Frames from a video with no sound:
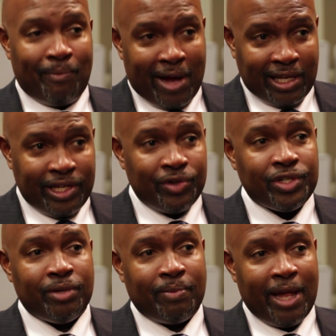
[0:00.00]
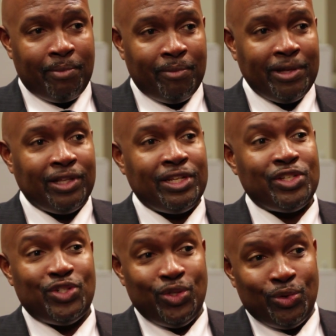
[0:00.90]
my leadership
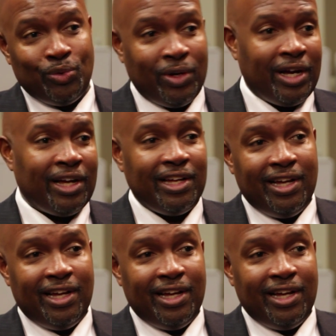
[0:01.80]
capabilities to uh,